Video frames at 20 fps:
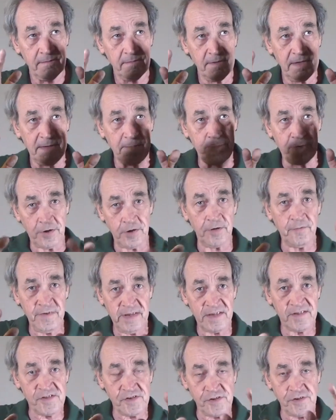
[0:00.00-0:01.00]

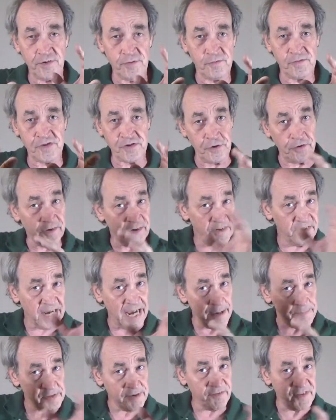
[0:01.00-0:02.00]
impervious to certain
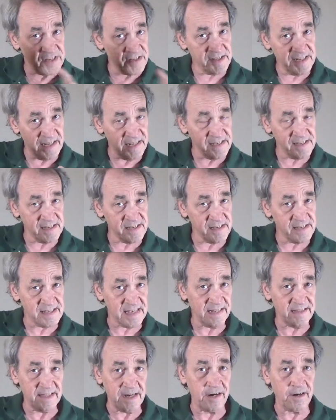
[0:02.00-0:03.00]
types of diseases
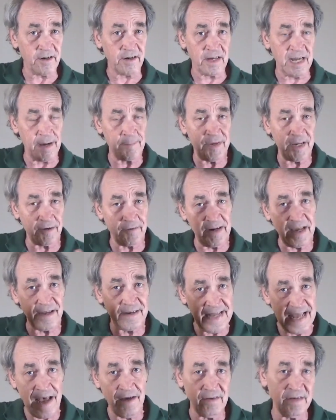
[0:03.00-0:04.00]
that they're coming around
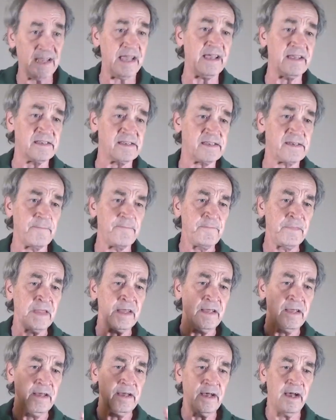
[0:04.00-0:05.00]
nowadays.
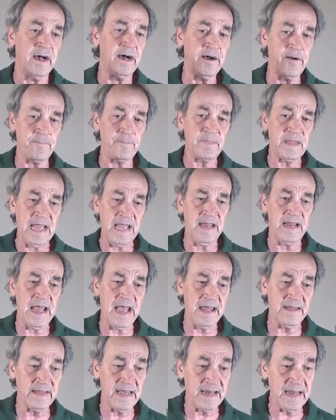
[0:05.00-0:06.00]
And
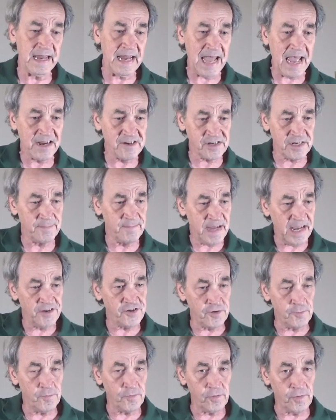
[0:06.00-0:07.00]
that it actually made
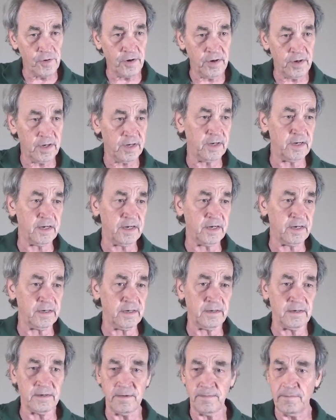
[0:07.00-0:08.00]
you more
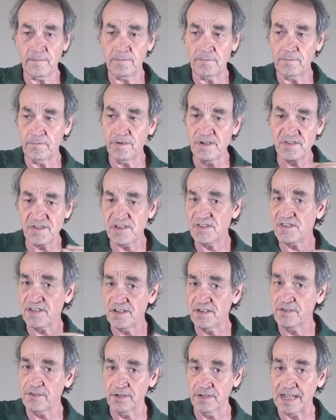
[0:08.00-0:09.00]

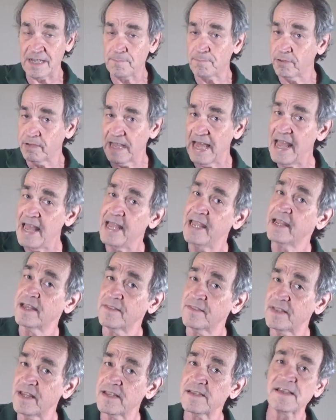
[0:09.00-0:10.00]
resistant to like plague and
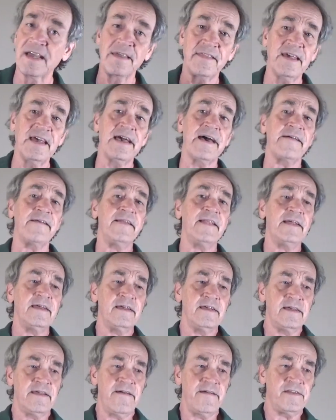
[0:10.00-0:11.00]
things like that.
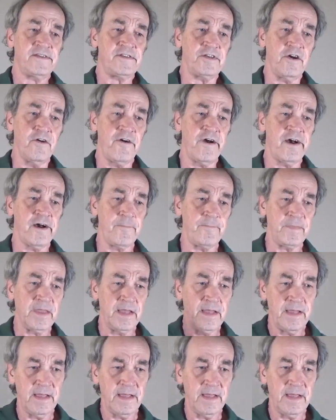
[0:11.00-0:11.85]
So